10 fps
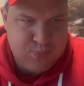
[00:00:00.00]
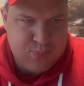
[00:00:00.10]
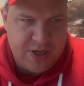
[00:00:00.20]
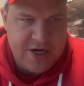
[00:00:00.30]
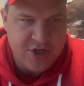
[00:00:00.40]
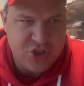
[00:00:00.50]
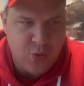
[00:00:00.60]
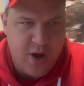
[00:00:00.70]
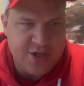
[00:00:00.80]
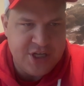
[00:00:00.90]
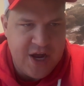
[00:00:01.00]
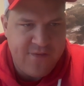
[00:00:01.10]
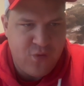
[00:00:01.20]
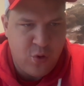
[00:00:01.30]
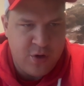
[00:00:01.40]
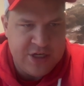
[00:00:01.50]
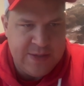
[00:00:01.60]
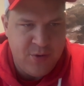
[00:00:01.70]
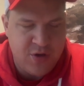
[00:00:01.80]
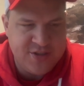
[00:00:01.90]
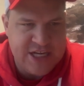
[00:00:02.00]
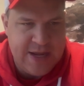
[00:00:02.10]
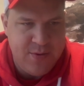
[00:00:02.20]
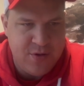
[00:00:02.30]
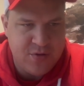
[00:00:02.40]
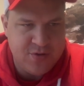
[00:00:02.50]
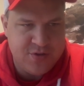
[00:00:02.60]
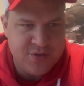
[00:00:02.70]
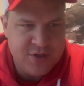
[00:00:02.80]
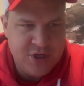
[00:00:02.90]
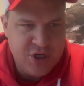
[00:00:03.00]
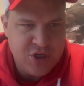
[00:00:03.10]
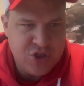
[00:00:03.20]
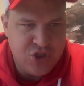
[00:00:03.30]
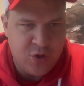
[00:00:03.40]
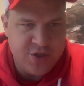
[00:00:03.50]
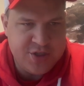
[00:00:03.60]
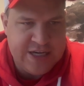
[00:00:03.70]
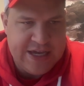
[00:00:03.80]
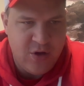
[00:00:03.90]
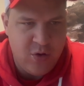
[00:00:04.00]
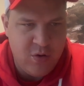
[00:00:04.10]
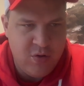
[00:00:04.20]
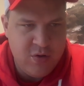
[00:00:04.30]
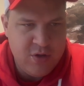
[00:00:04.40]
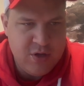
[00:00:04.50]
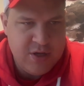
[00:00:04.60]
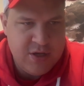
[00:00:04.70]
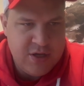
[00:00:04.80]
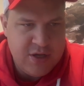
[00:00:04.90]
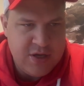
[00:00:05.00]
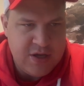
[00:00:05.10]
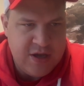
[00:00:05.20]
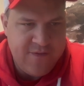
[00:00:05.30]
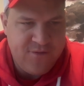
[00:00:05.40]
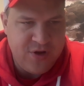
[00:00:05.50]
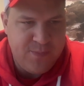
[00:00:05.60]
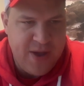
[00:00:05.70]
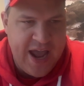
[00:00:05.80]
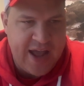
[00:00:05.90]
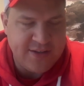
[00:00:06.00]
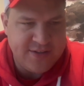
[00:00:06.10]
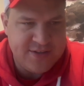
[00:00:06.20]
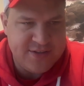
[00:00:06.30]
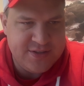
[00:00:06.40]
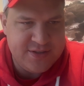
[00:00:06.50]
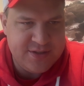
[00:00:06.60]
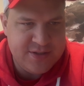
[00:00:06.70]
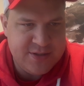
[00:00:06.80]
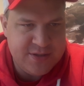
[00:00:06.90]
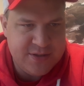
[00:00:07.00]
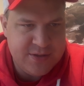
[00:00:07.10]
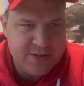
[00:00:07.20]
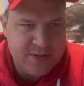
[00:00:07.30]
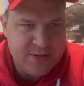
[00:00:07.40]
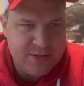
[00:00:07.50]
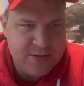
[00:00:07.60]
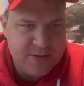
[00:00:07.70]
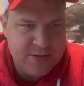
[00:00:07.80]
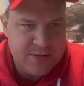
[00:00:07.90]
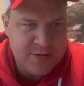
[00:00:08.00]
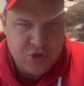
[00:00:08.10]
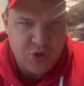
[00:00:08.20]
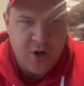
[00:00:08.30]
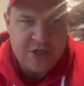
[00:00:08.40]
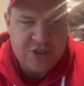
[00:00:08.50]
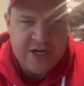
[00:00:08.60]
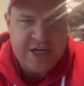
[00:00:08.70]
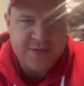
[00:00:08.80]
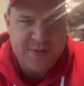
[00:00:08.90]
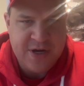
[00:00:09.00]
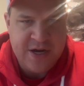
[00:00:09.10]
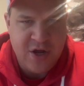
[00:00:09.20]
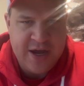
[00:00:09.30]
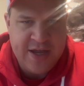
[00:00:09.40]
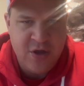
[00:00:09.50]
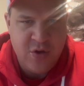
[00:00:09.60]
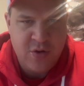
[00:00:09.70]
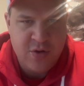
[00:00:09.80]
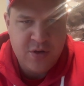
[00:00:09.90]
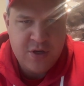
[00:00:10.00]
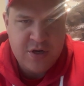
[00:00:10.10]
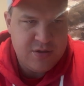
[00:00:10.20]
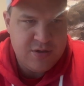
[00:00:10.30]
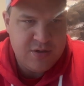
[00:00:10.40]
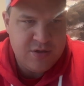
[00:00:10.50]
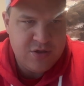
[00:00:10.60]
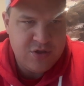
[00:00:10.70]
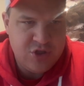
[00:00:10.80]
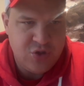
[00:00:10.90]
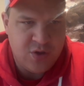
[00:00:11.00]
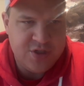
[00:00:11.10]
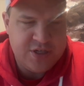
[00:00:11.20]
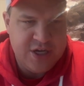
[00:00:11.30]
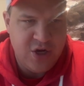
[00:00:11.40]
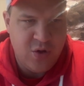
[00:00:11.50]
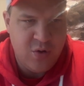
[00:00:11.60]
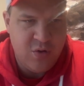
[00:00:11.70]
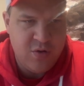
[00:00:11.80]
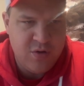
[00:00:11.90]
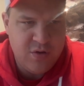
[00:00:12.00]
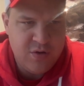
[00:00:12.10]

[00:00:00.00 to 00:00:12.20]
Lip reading: Players to watch out for: Deebo Samuels, George Kittle, and for the Pats, Gerard Jennings, Brandon Ayuk, George Kittle,